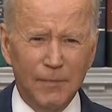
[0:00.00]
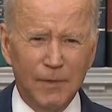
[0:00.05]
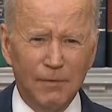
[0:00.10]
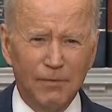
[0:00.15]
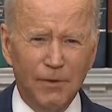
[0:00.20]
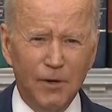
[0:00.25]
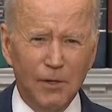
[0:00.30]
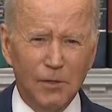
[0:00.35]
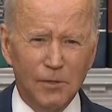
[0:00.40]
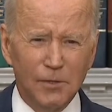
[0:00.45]

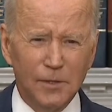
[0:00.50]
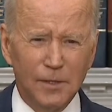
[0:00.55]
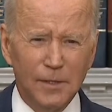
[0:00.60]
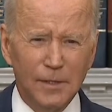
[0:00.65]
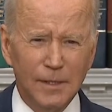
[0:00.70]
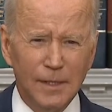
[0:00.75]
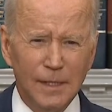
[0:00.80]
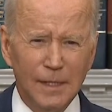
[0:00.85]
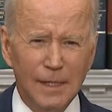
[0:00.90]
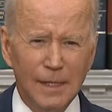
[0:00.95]
First,
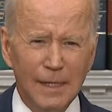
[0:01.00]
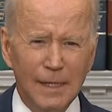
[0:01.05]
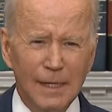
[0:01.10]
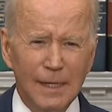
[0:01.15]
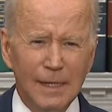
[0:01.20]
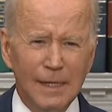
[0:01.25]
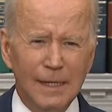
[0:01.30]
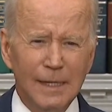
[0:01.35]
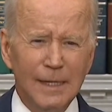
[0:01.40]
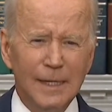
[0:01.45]

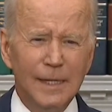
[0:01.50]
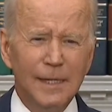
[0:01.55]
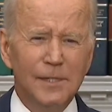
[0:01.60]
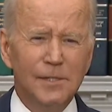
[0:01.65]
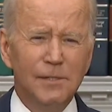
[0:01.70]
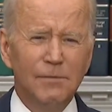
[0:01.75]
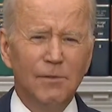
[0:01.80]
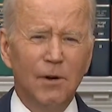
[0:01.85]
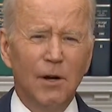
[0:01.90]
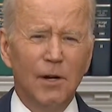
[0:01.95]

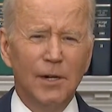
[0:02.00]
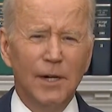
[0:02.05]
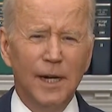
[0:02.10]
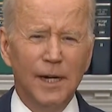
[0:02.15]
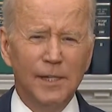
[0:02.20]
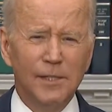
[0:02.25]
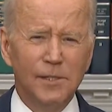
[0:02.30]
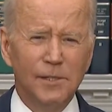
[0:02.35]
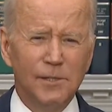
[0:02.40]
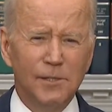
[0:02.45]
each of our
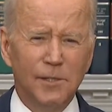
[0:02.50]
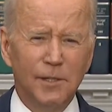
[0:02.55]
nations